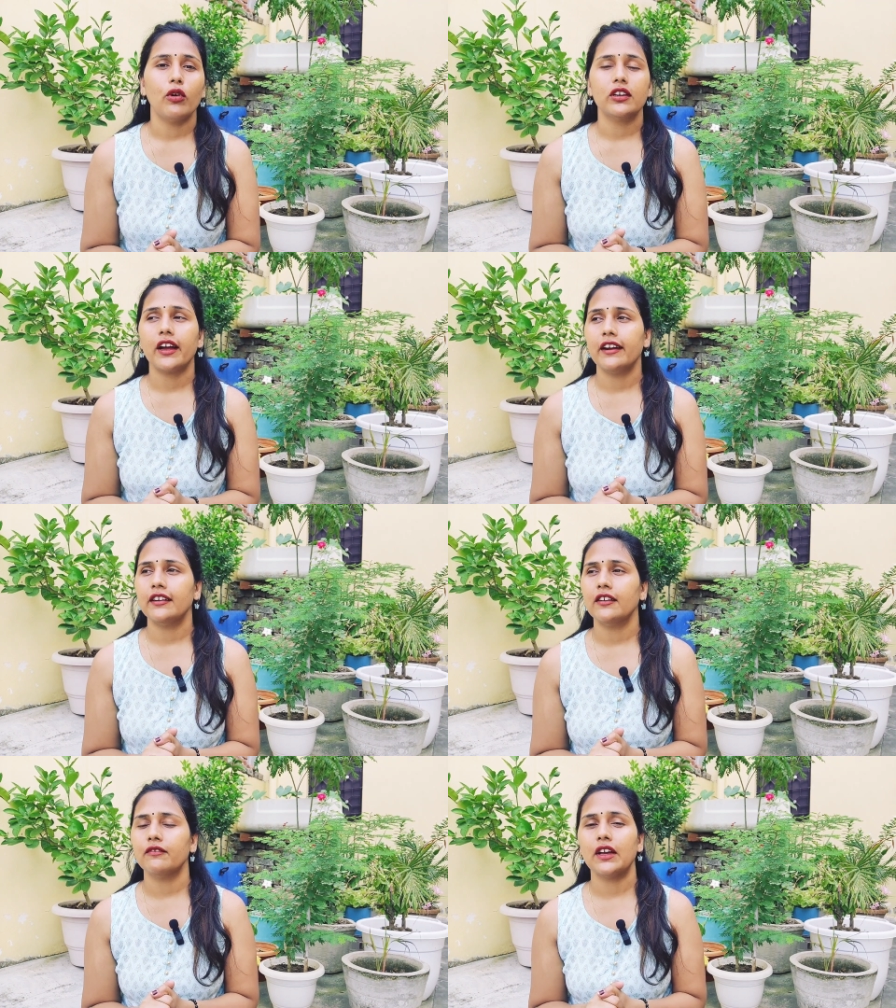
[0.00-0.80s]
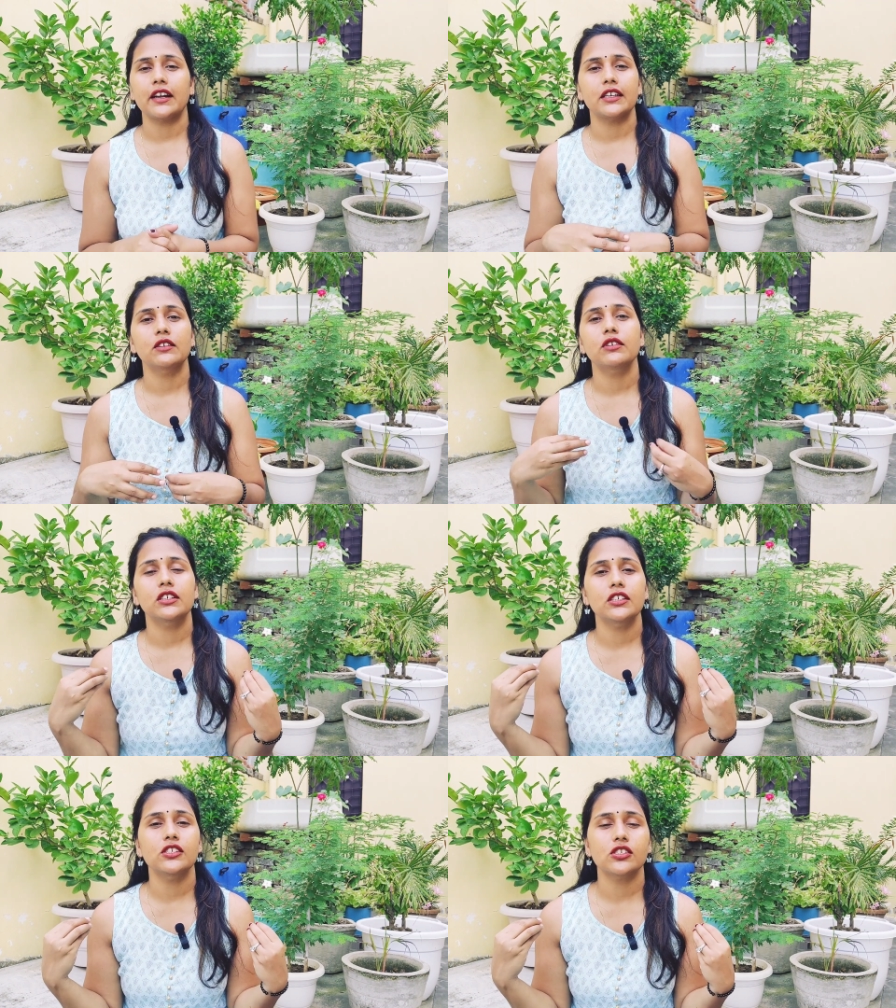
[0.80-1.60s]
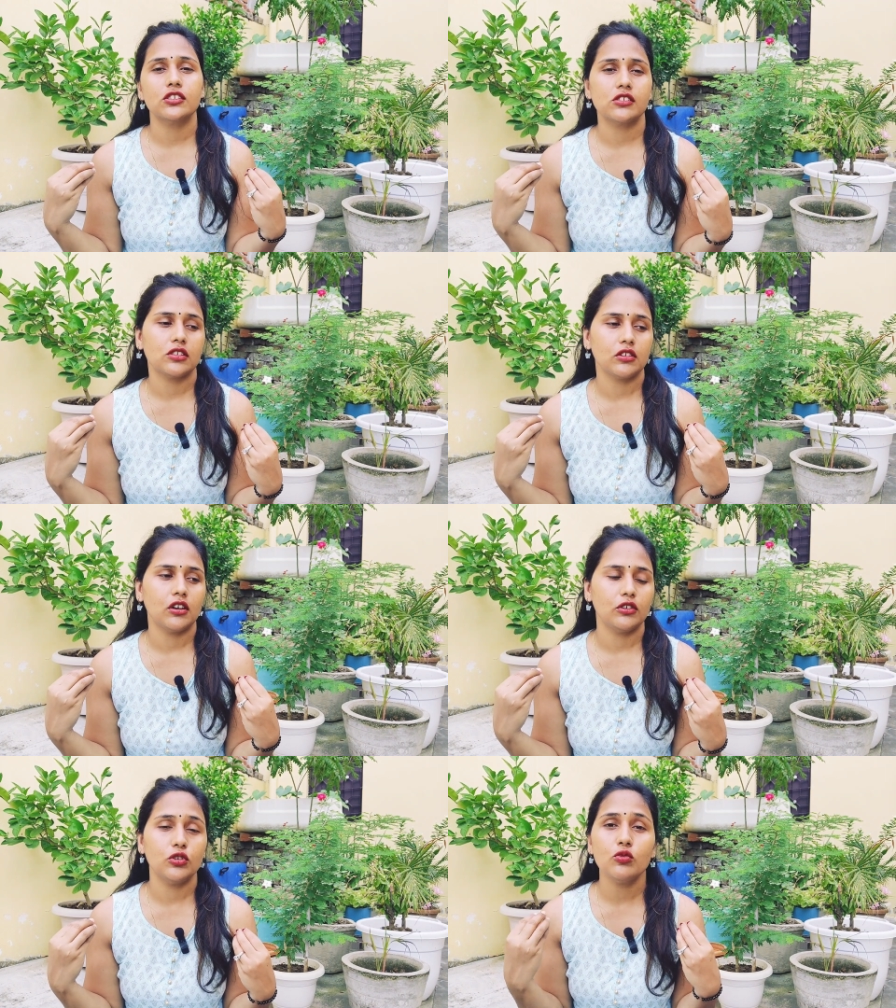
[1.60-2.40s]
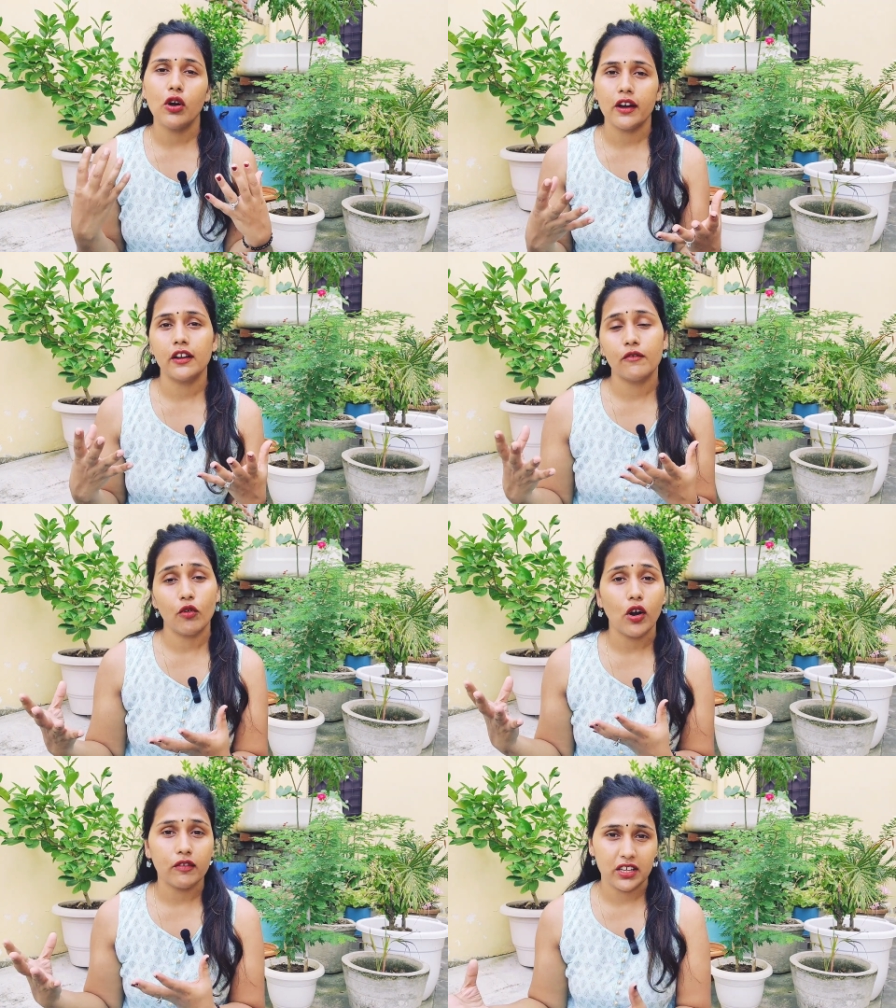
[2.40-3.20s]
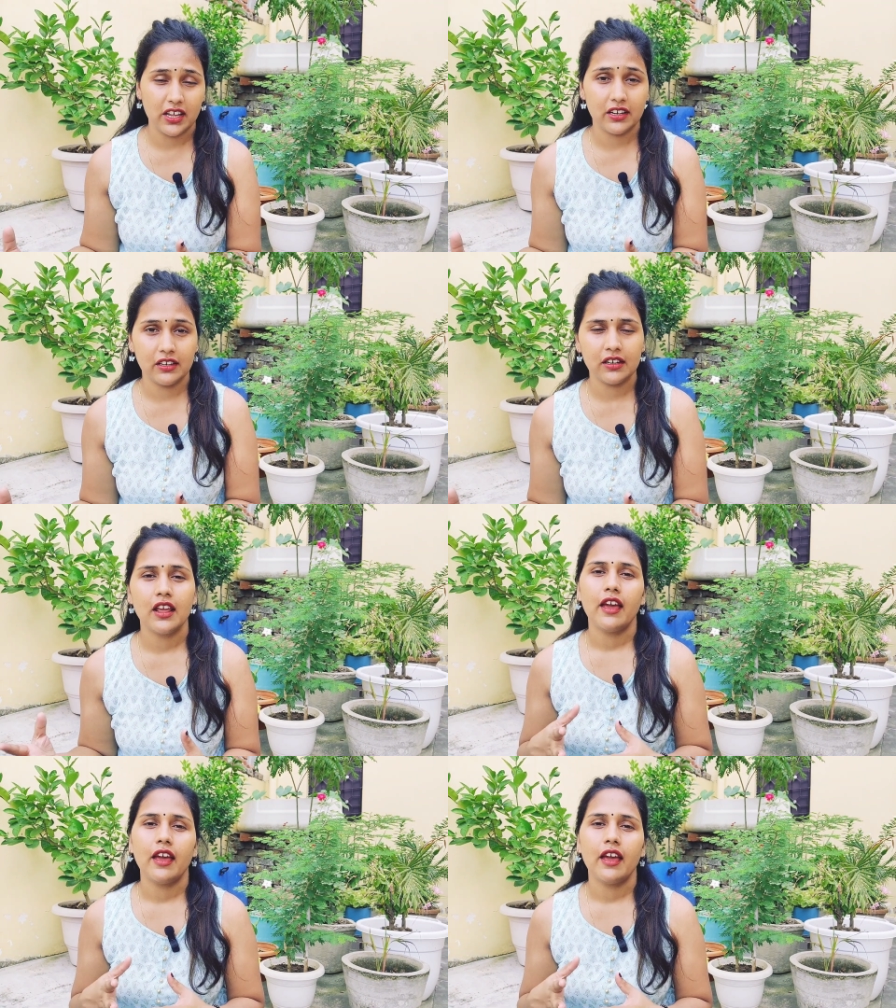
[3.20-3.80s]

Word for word: What kind of activities uh, you are involved in,